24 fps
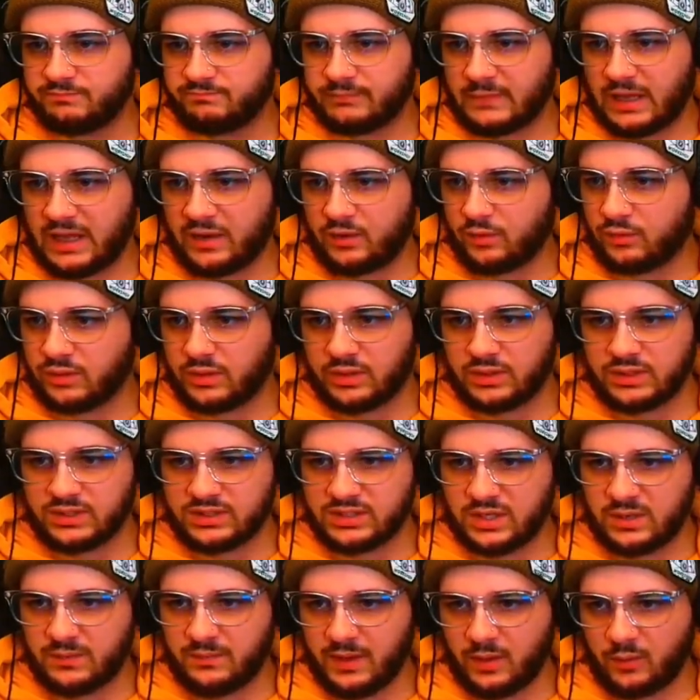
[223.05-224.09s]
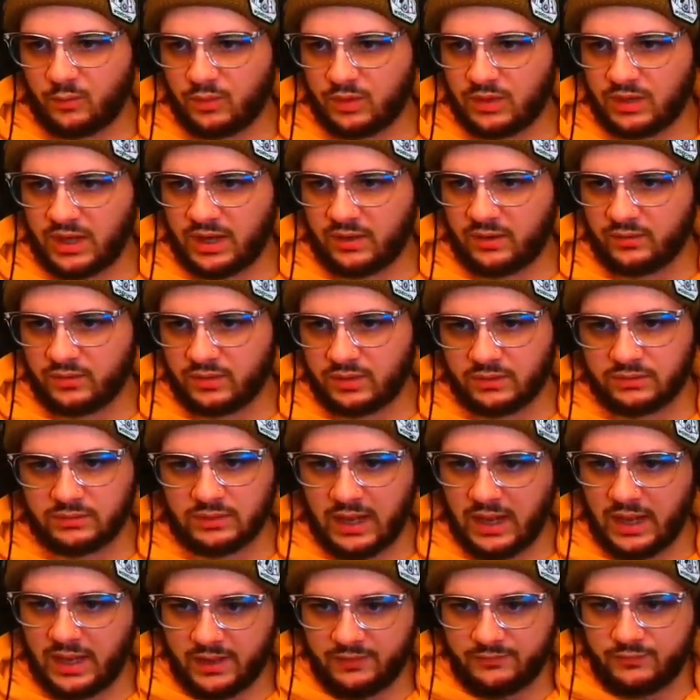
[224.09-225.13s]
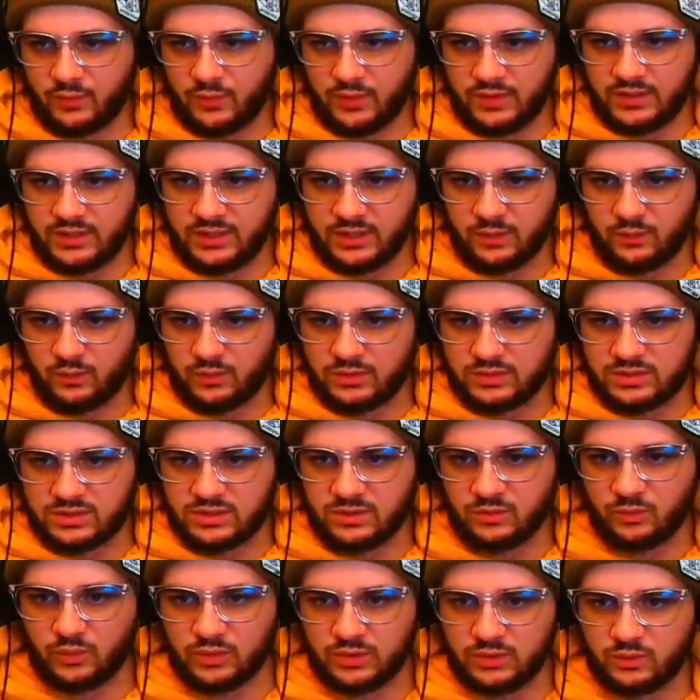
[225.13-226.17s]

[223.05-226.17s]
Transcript: I don't. That's not a bad word. I don't know. I have no idea what's what,